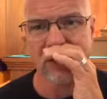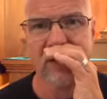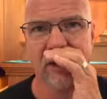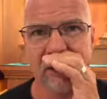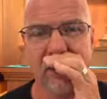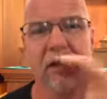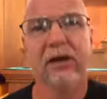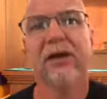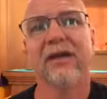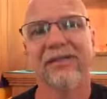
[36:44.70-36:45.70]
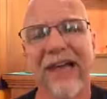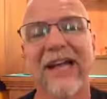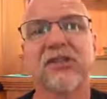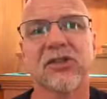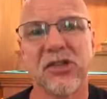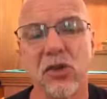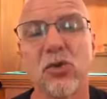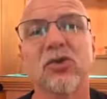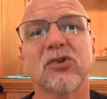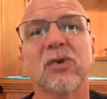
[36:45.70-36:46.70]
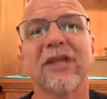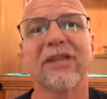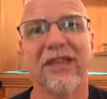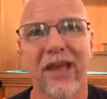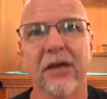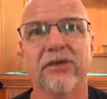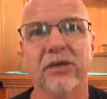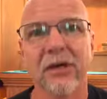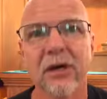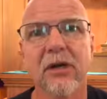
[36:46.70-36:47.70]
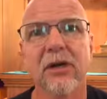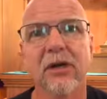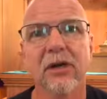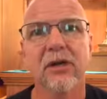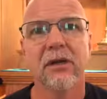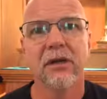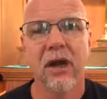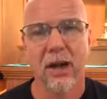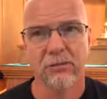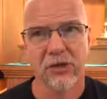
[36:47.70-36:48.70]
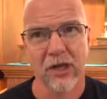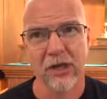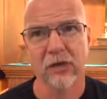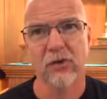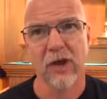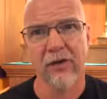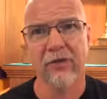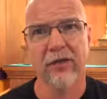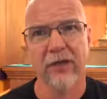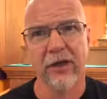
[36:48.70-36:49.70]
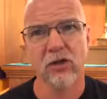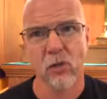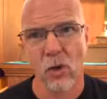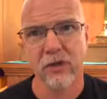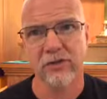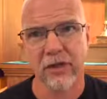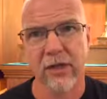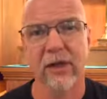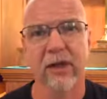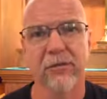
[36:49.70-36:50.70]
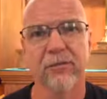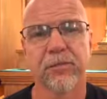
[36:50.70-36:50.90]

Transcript: hear. That's usually the answer. I'm telling you everything you want to hear.